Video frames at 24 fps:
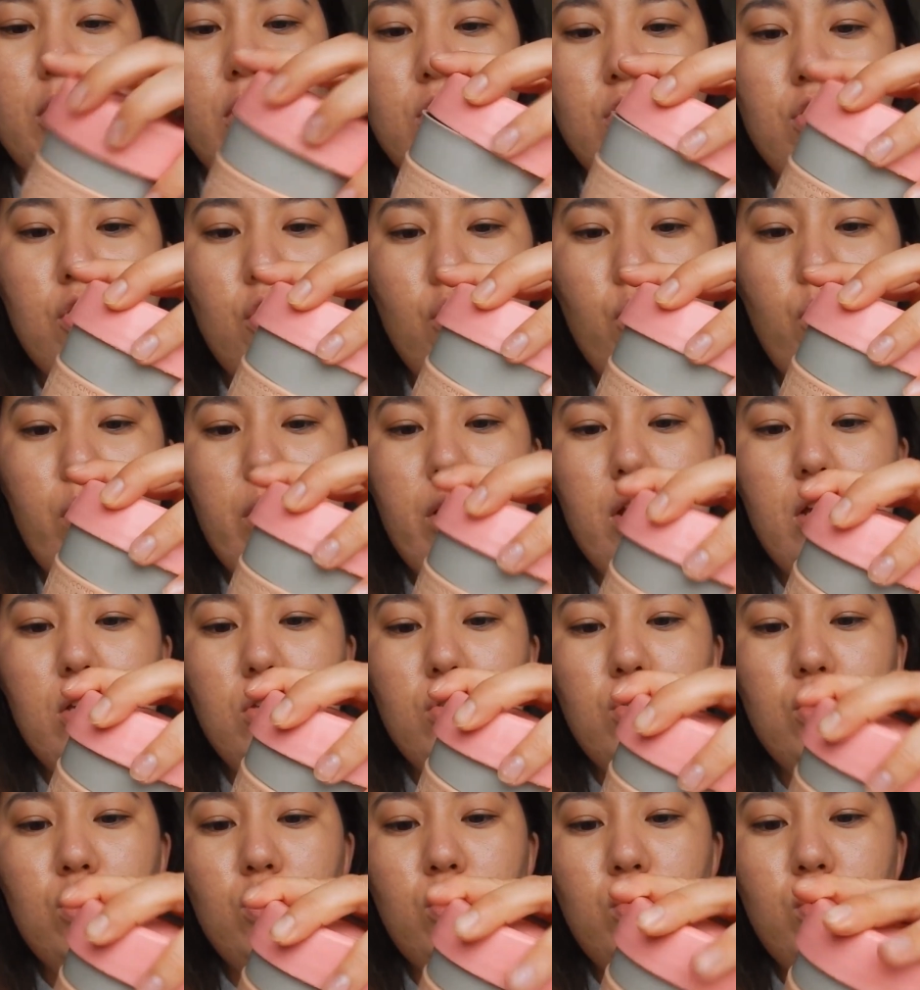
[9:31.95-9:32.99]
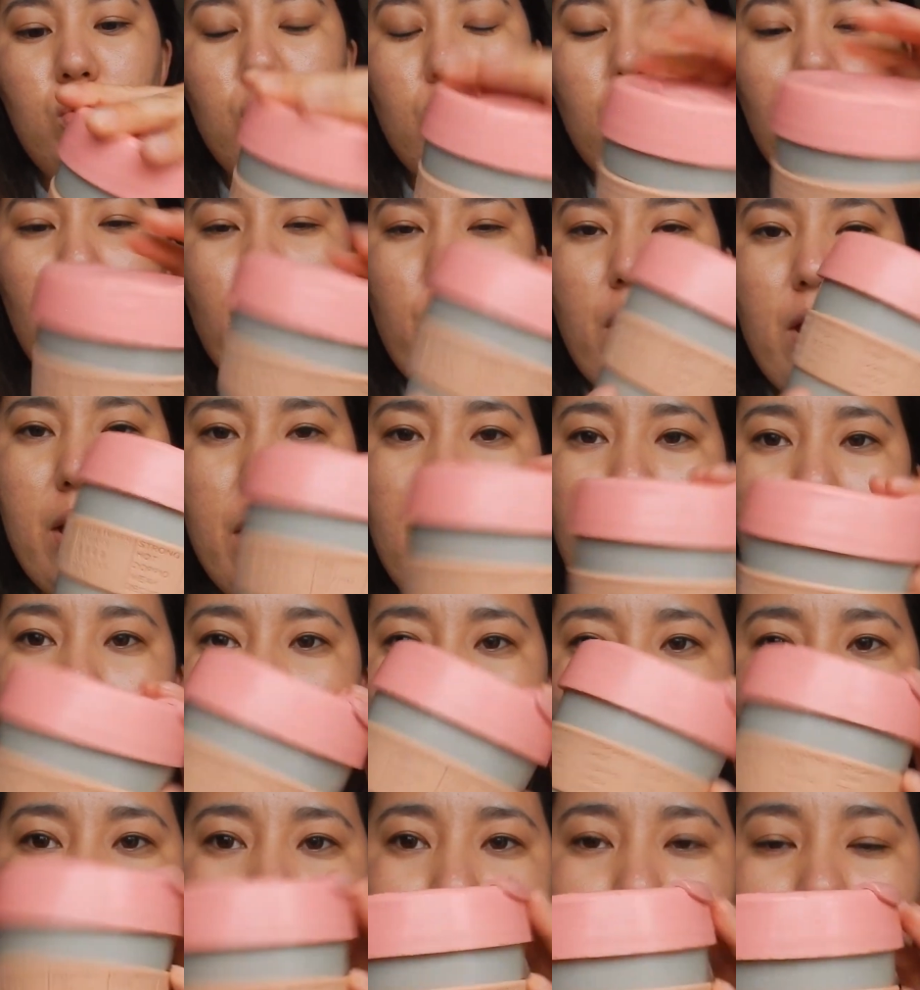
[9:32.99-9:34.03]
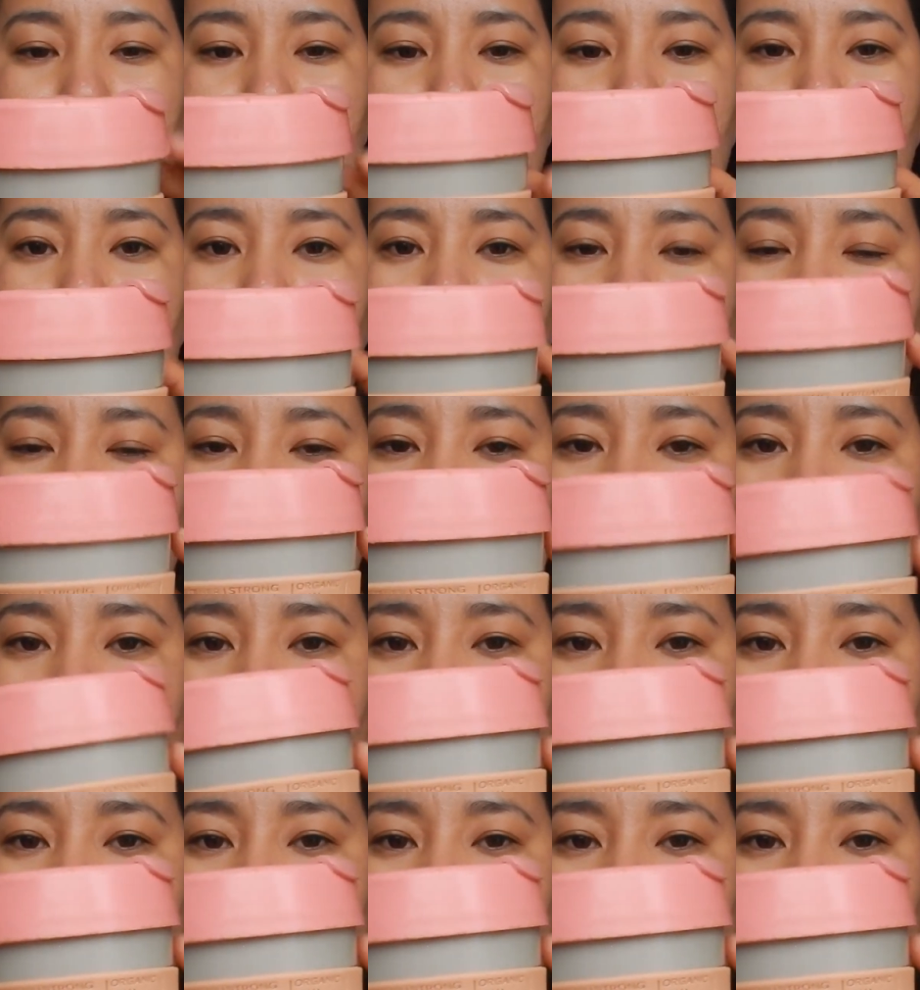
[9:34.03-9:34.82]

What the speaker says: So when I do walk around, it kind of